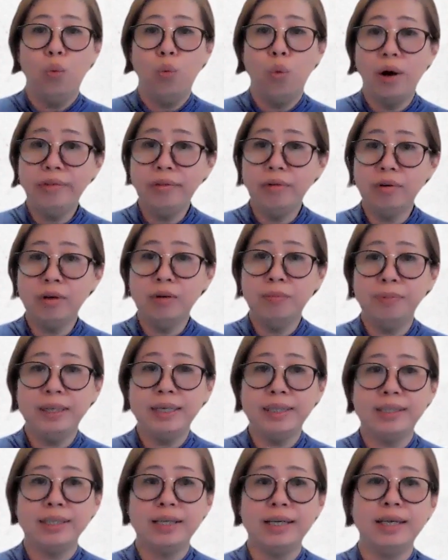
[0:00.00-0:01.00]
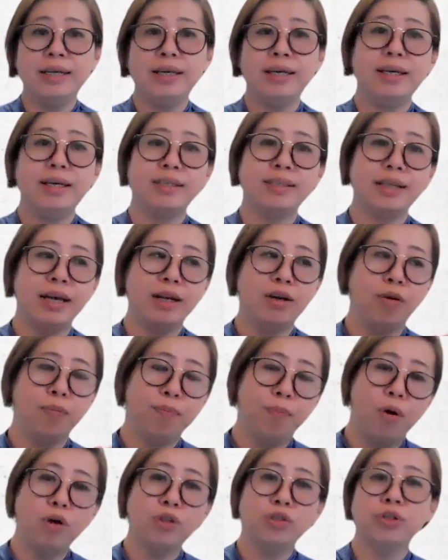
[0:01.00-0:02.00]
Vulnerability is an
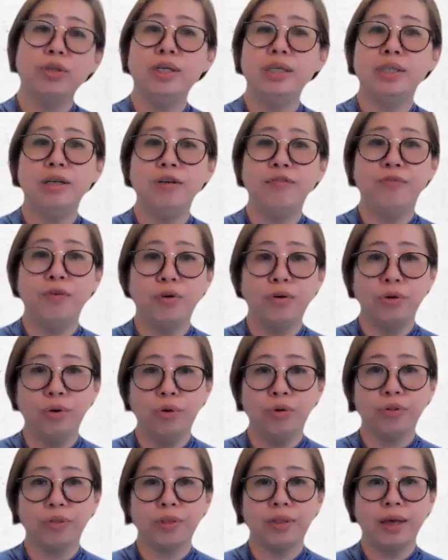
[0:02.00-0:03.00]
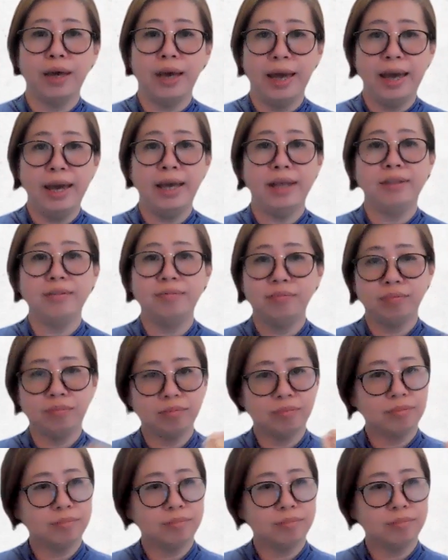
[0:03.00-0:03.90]
opportunity for growth and